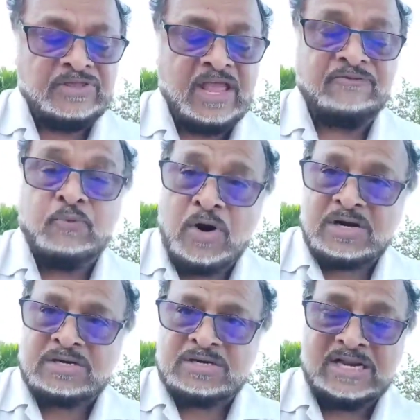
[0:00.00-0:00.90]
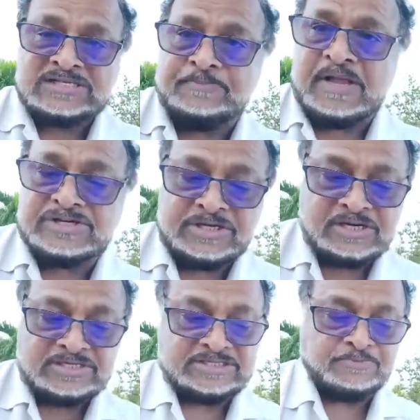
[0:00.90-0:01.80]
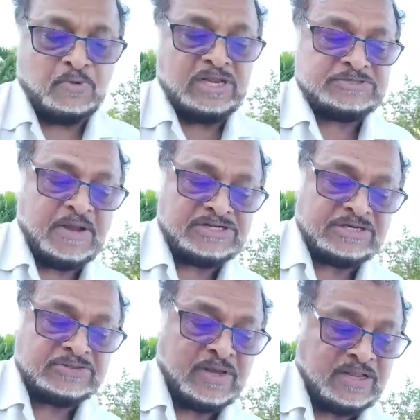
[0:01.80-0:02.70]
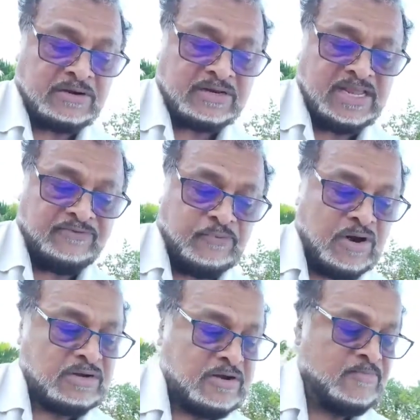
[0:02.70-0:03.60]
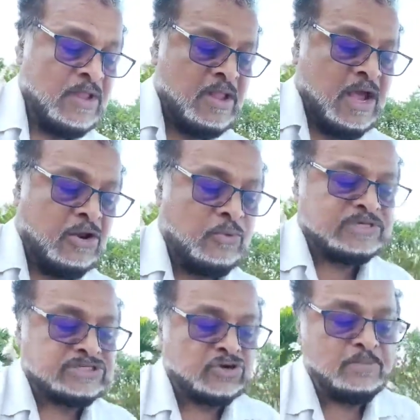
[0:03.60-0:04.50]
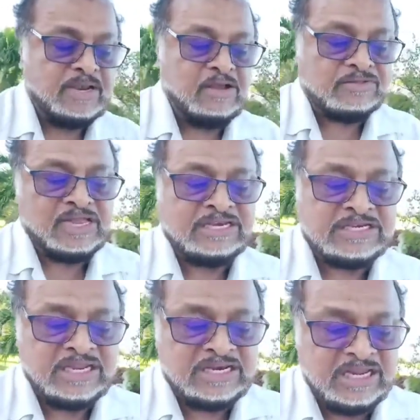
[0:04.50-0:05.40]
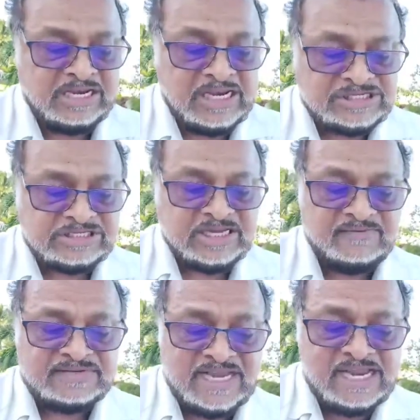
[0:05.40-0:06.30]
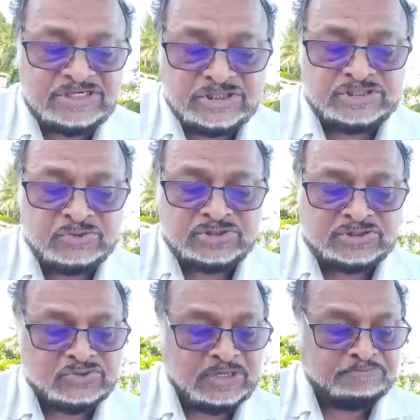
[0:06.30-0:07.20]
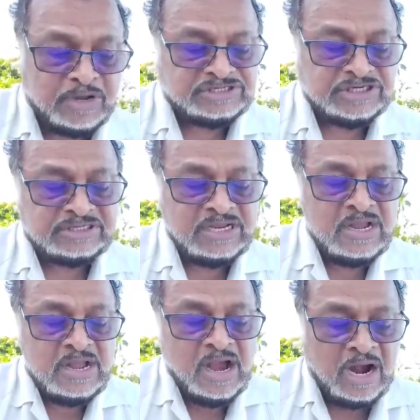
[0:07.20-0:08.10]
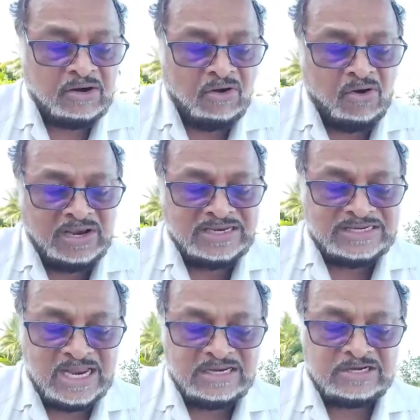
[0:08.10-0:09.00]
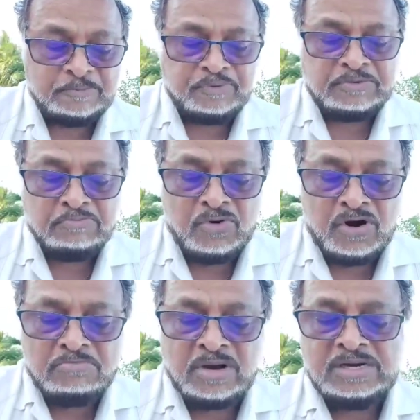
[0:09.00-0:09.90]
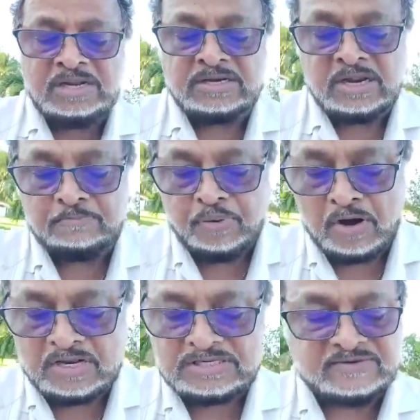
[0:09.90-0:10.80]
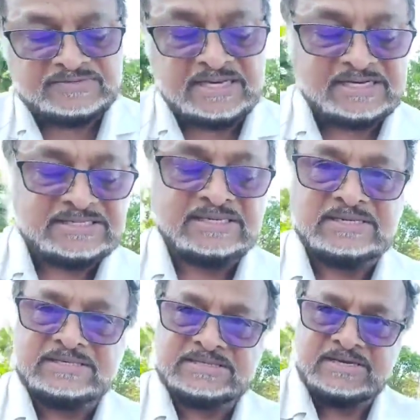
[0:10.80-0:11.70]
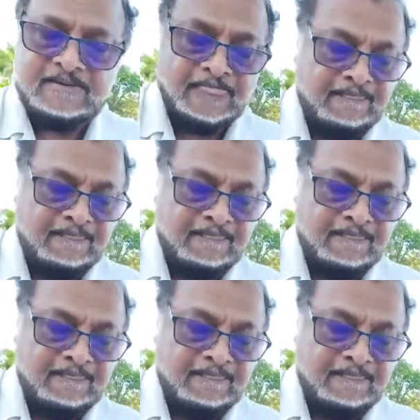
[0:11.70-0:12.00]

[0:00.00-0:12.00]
worked, that's the pensioners, old age pensioners, whether or not they have worked, along with so many other initiatives introduced through the budget, are all intended to put more money into the pockets of citizens.